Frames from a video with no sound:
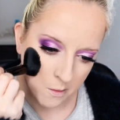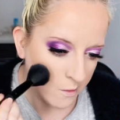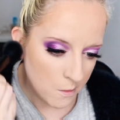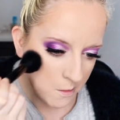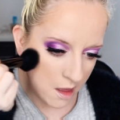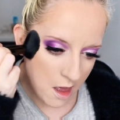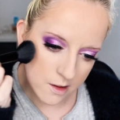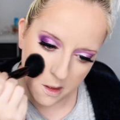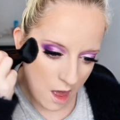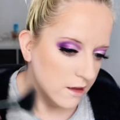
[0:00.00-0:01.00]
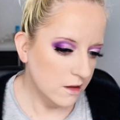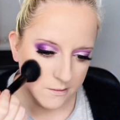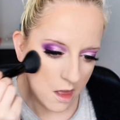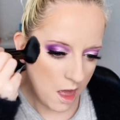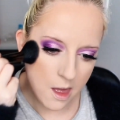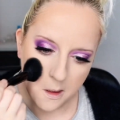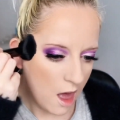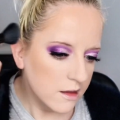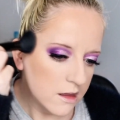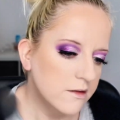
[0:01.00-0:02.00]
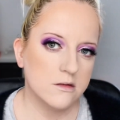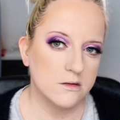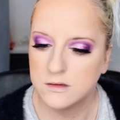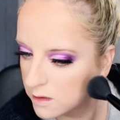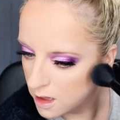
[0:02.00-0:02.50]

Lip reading: I did put the wee Cherie primer down just before